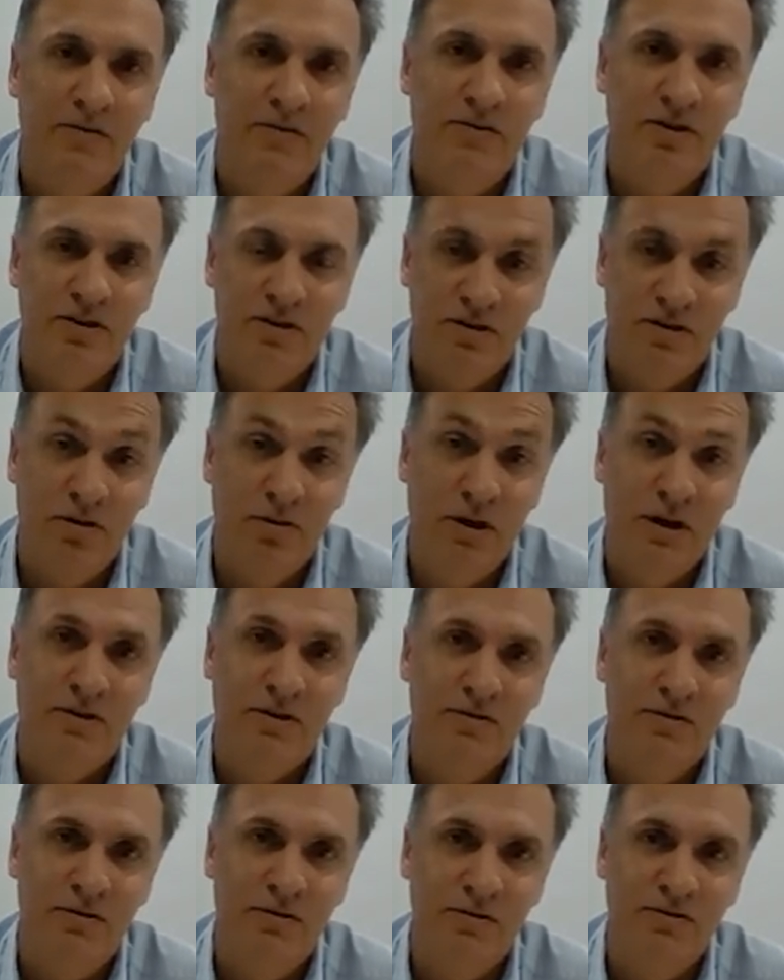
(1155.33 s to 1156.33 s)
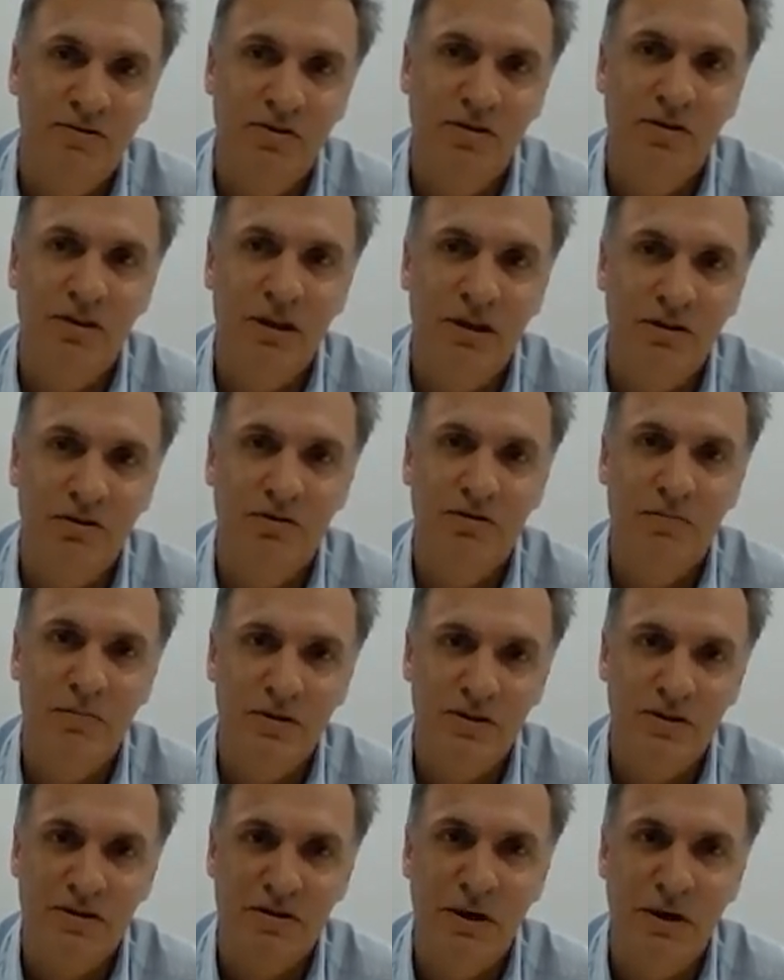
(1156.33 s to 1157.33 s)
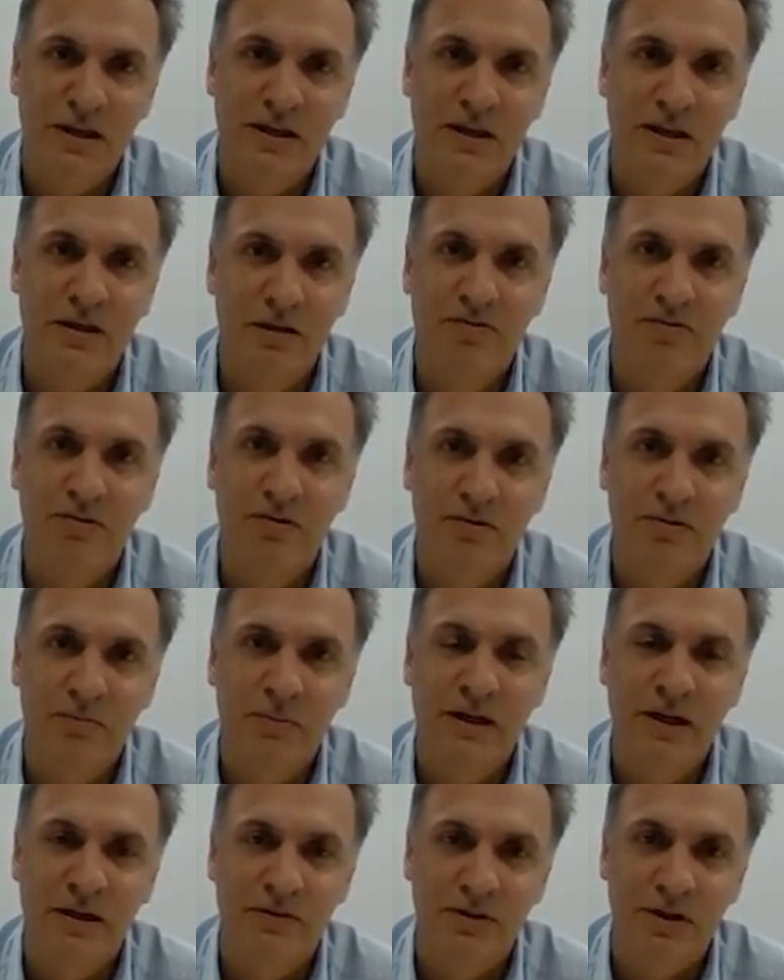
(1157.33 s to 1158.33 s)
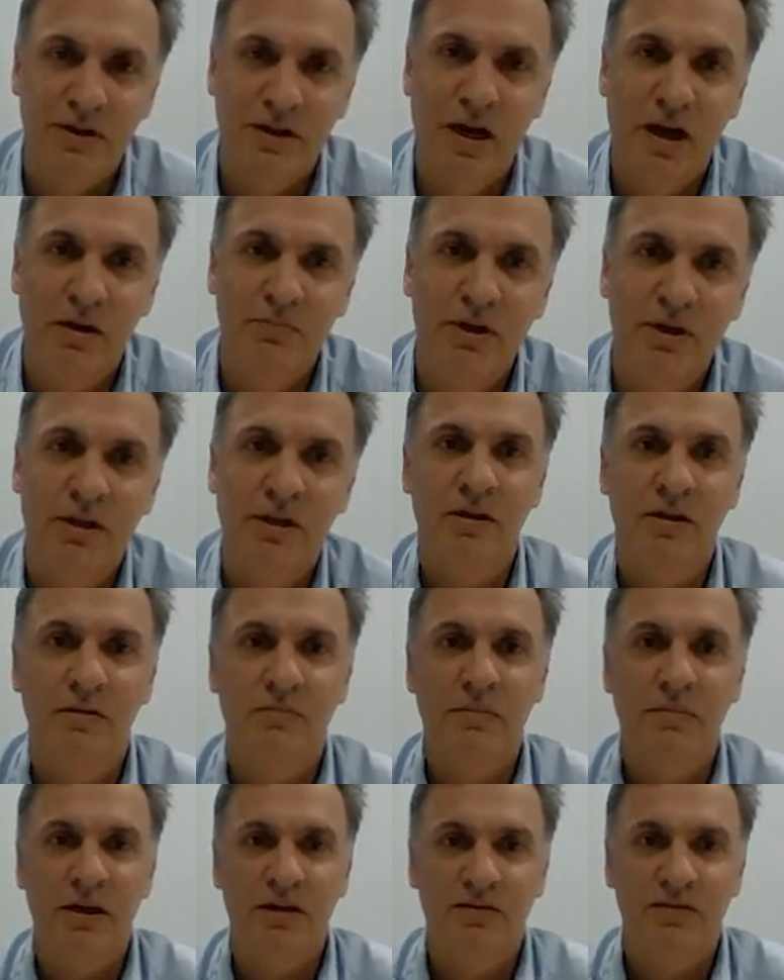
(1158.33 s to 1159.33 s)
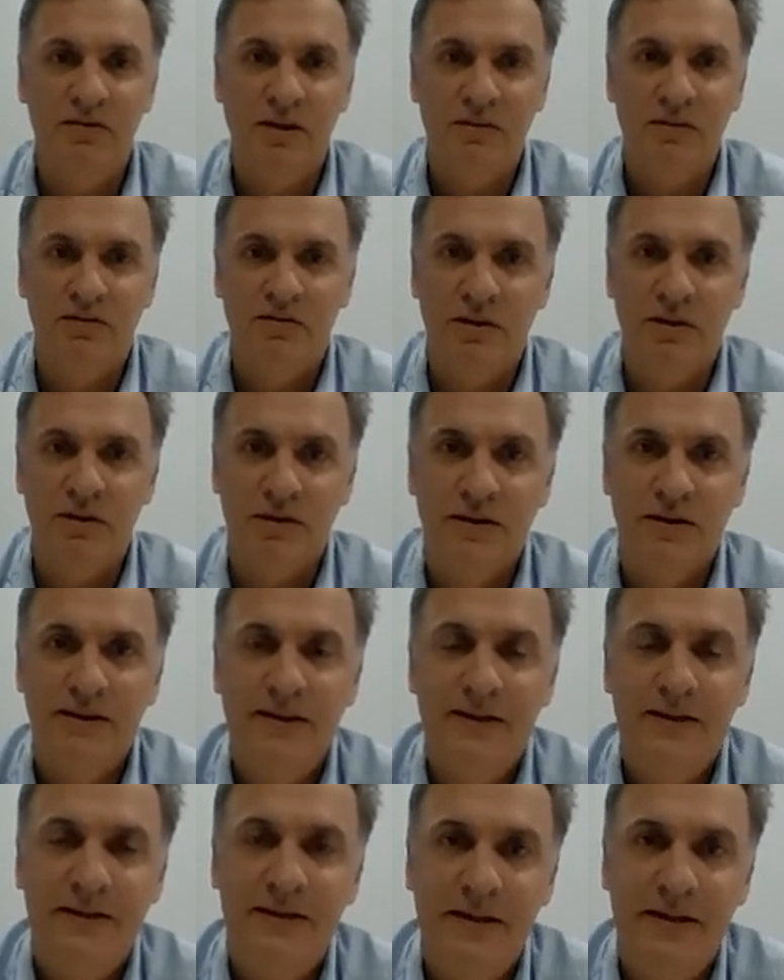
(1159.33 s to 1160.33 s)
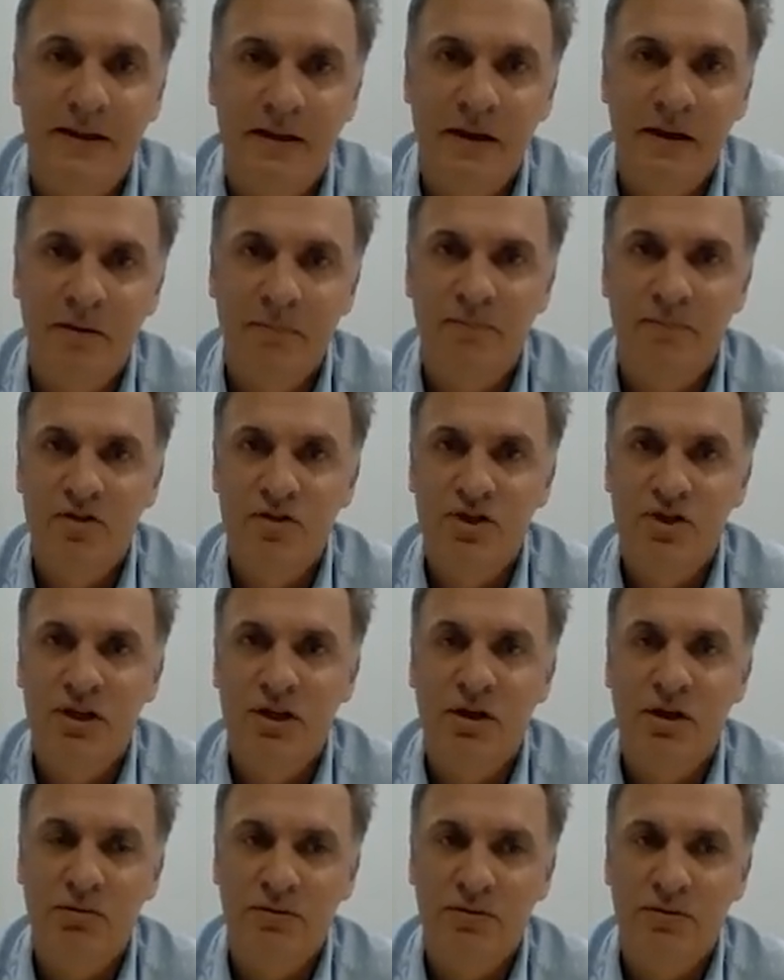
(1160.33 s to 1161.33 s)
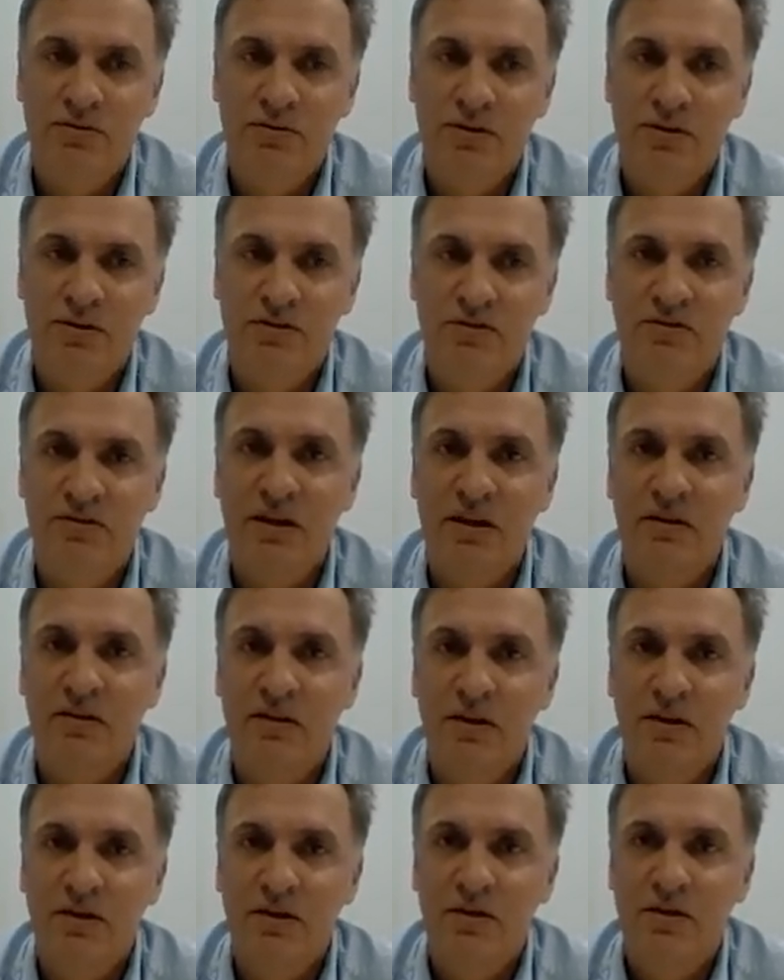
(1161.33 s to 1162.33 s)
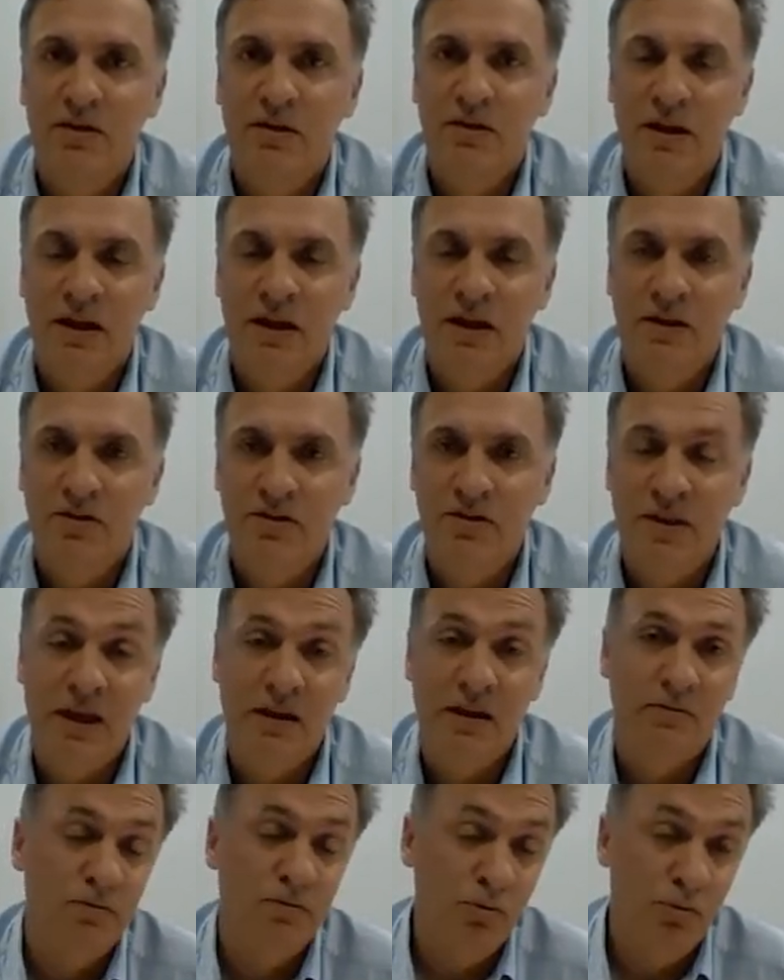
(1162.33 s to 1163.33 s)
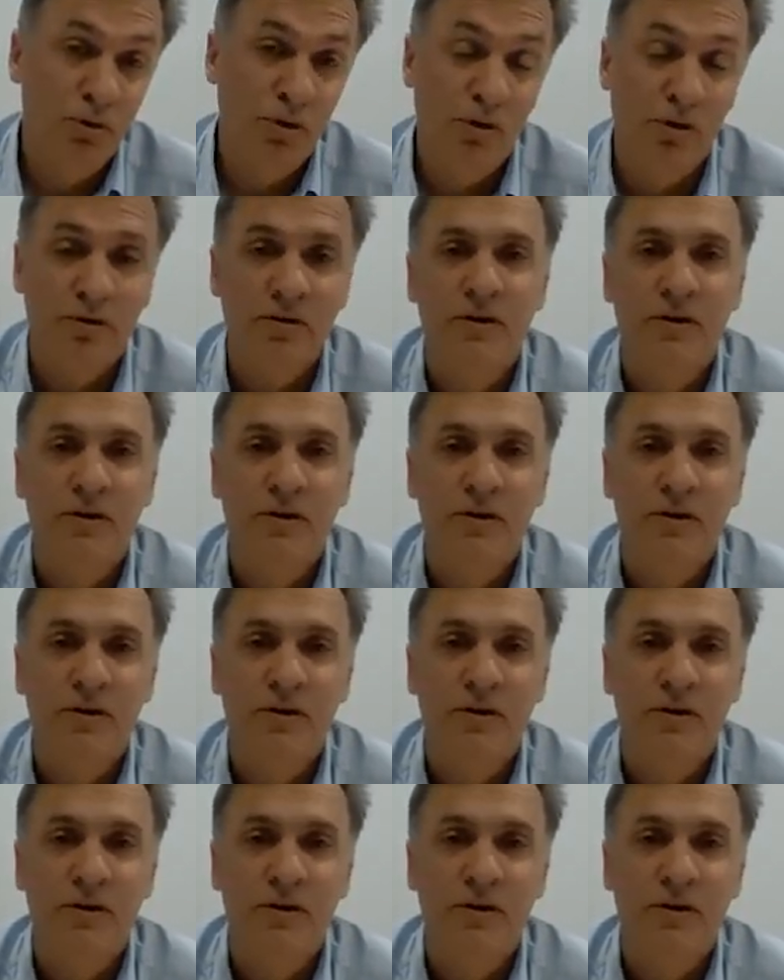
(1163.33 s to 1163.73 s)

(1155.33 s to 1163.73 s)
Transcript: And if it's the directors who are signing documents to make a gift on behalf of the company, then it makes sense that shareholders consent to that or